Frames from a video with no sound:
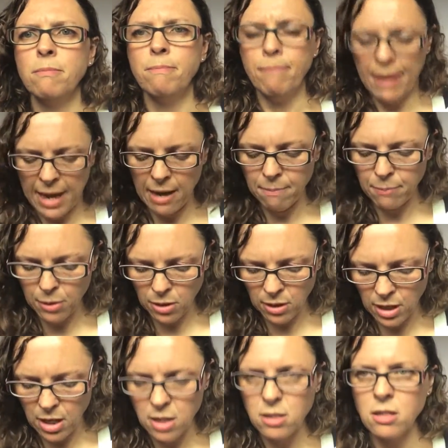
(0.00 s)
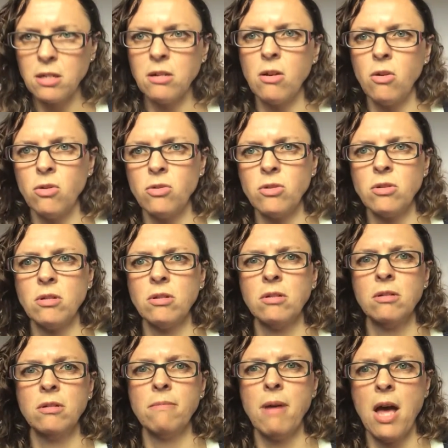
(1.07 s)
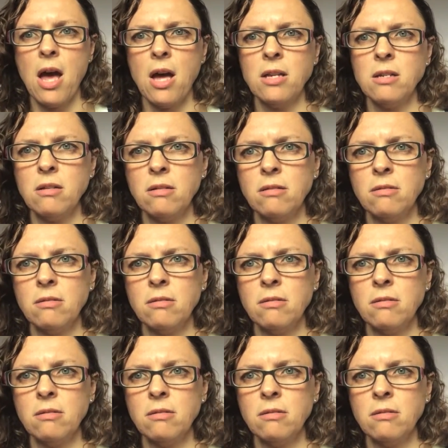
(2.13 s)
Bad podcast host. Bad.